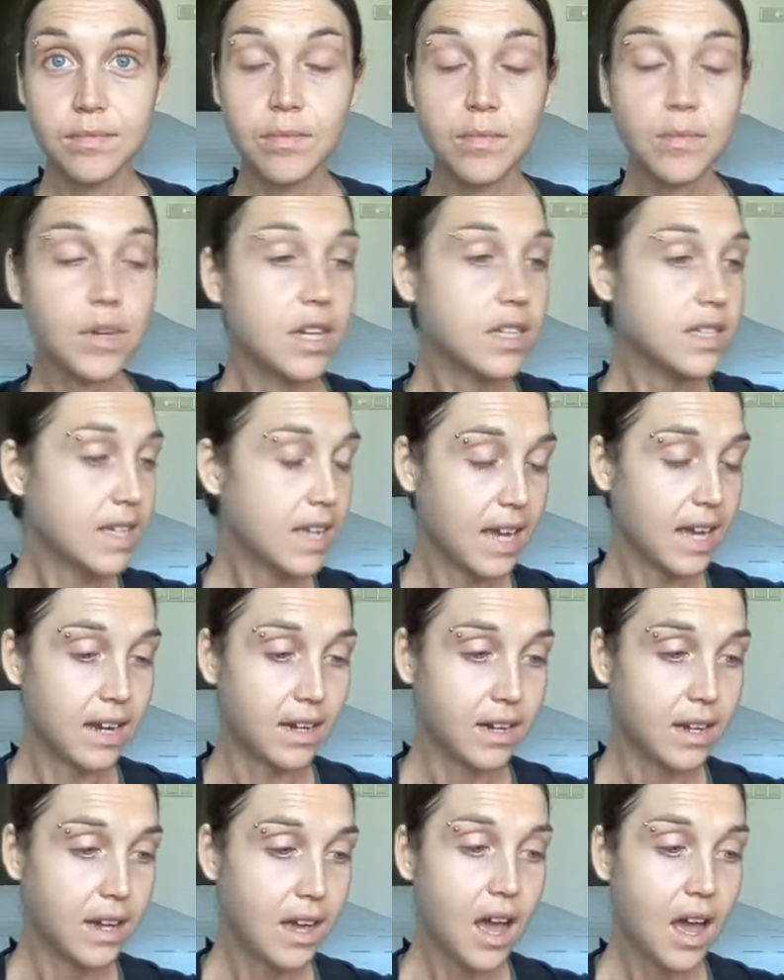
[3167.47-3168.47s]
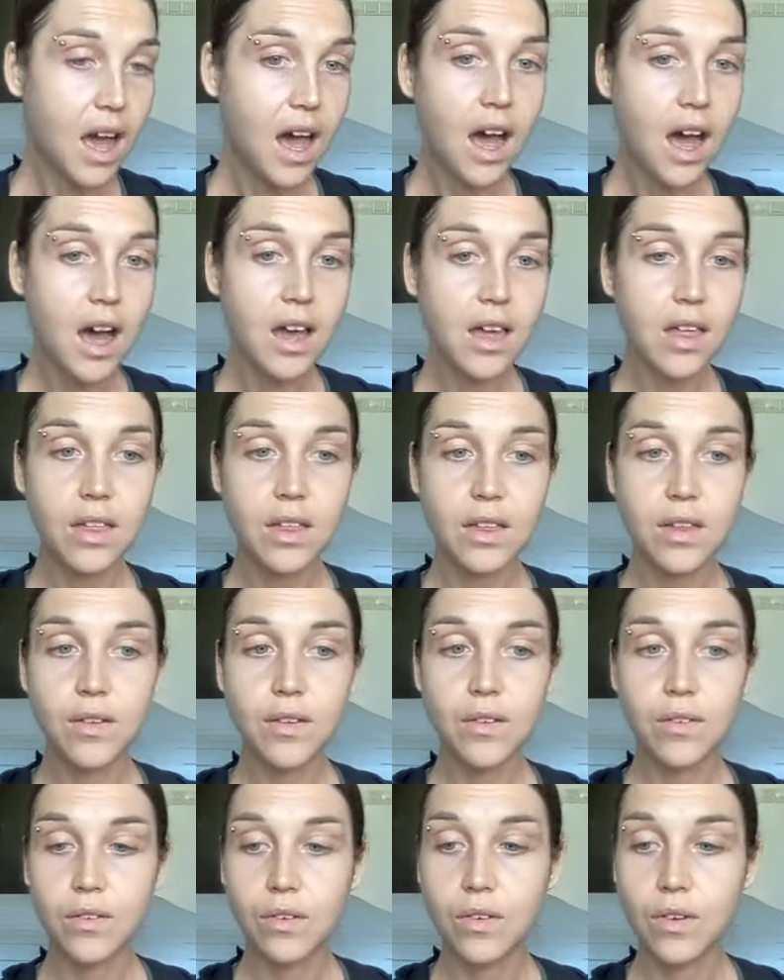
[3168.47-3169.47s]
Because again,
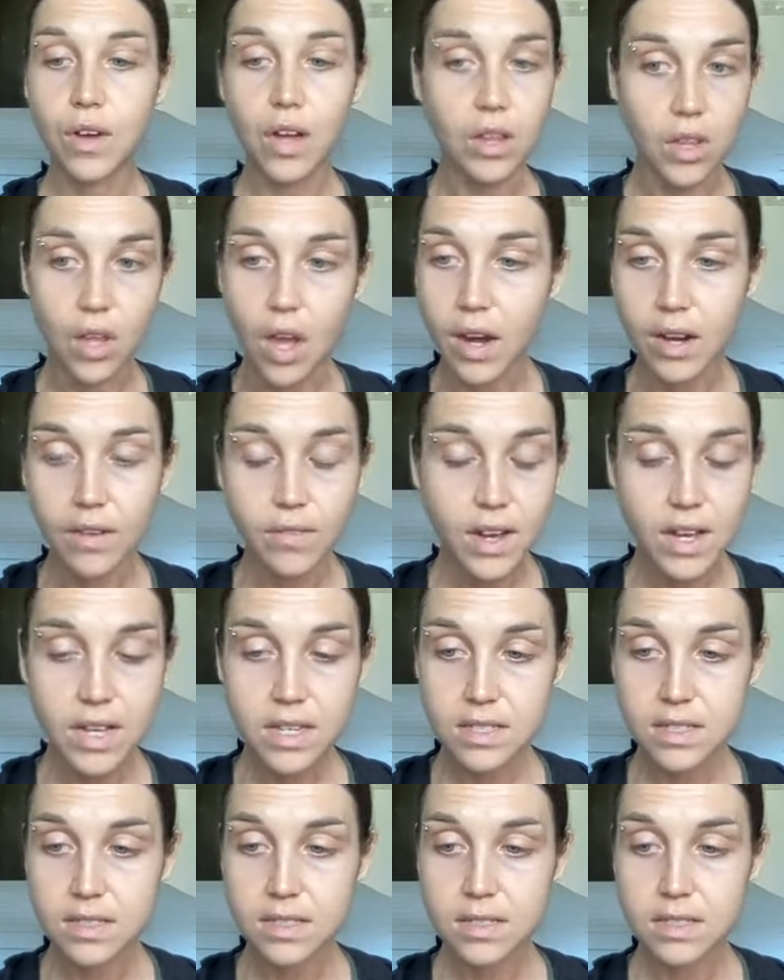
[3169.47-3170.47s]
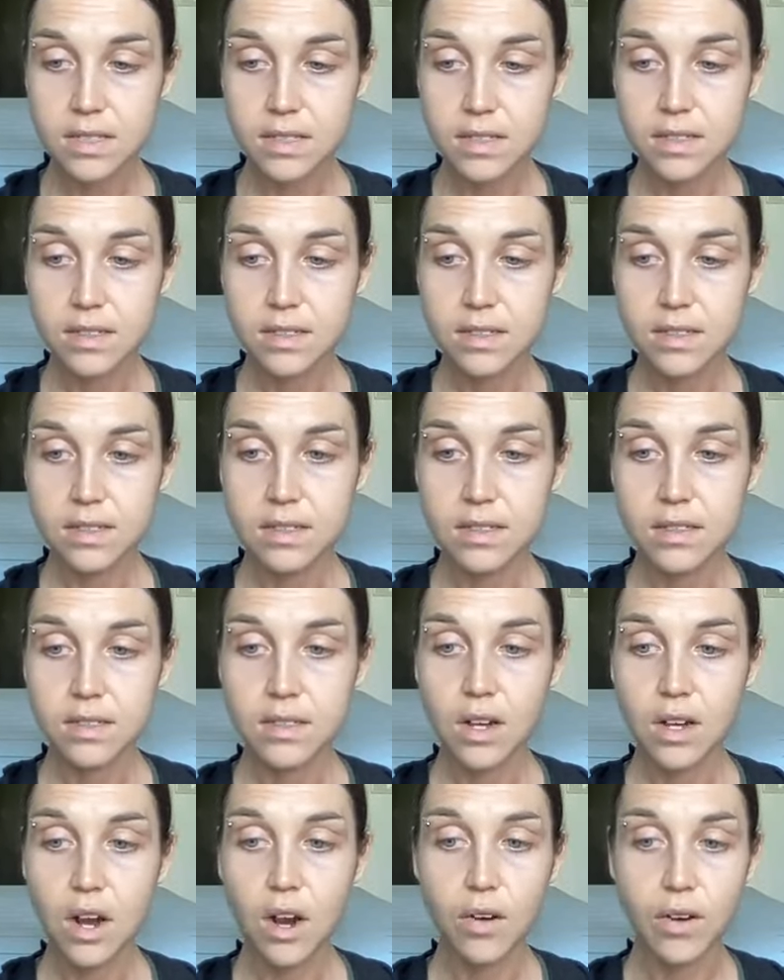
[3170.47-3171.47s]
a lot of us
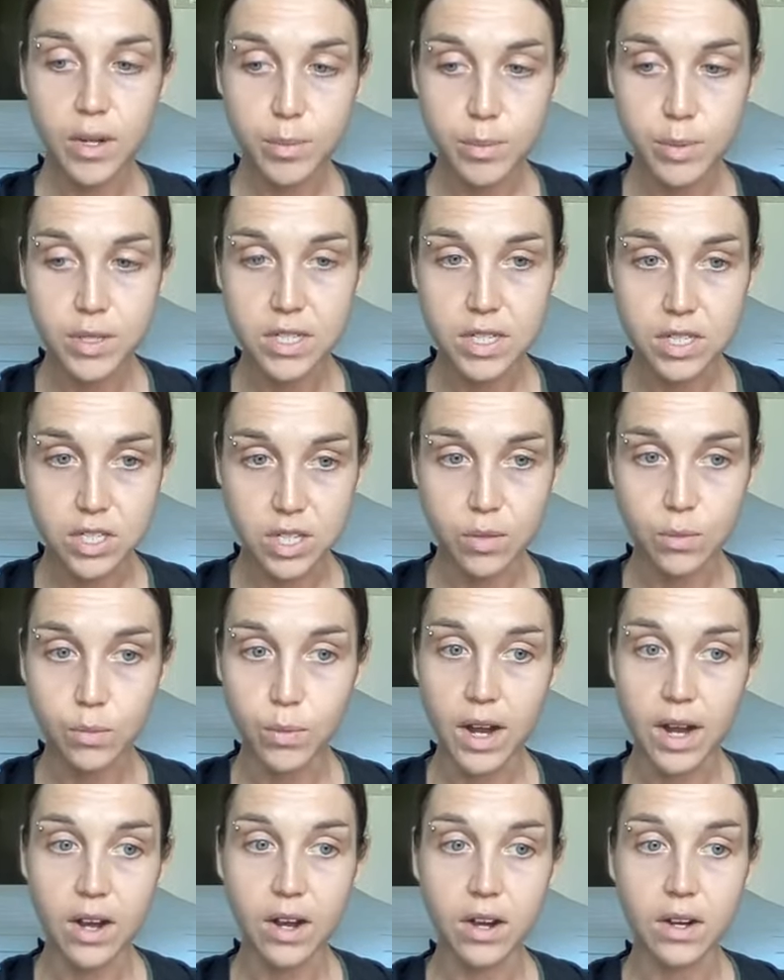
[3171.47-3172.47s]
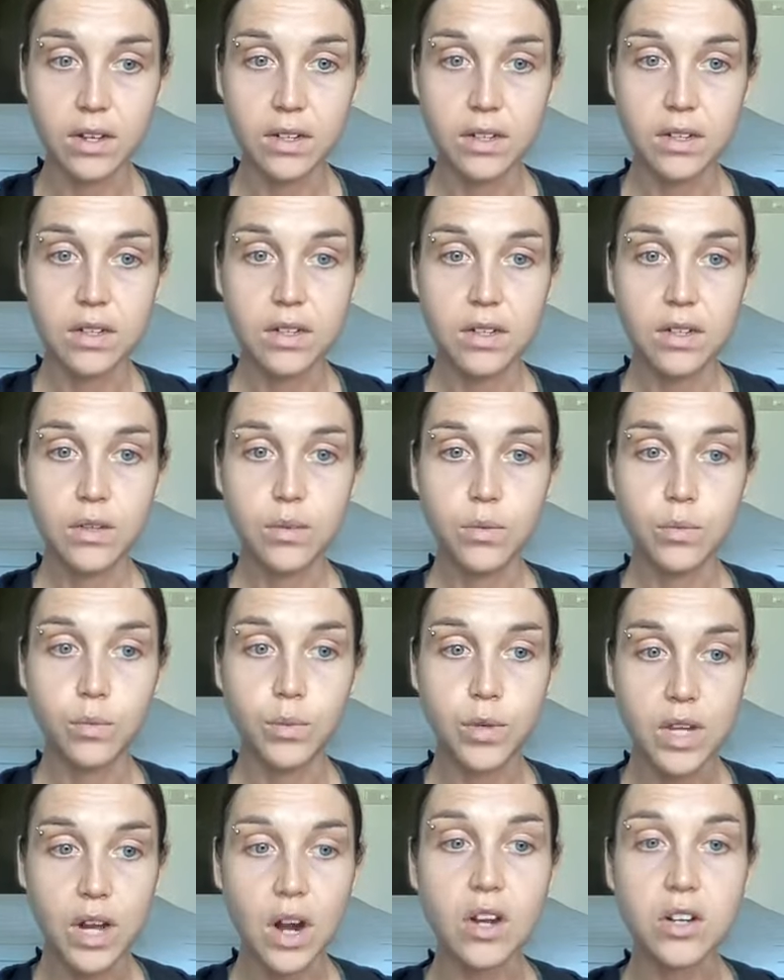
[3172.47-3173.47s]
are in a position where
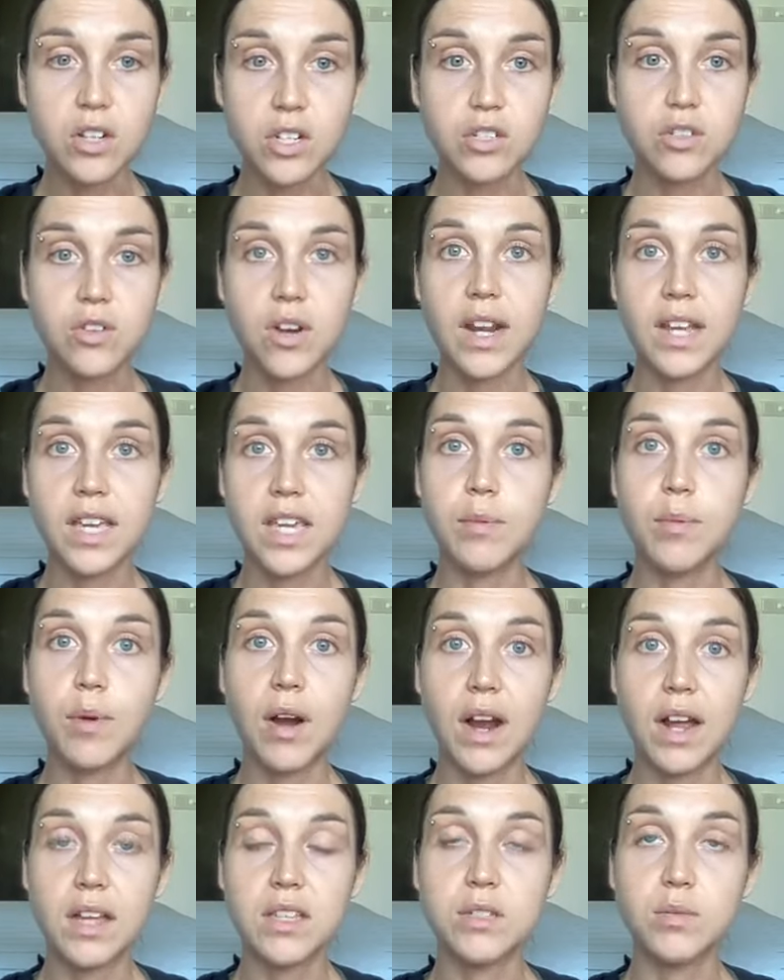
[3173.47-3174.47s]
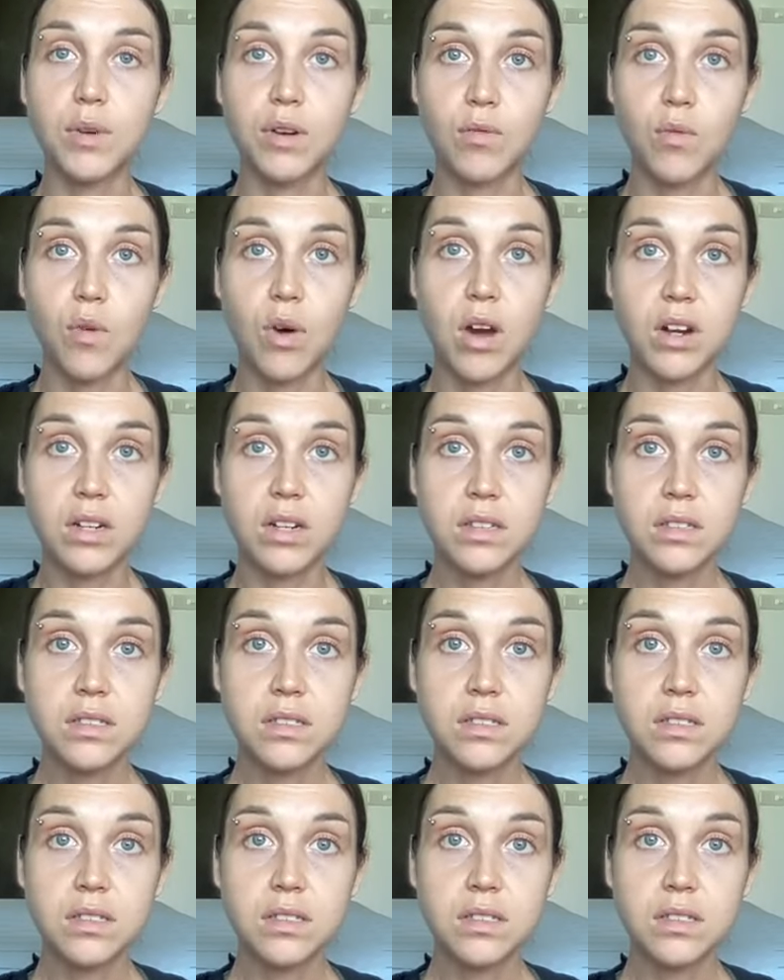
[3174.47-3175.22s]
we are just trying to keep our heads above water.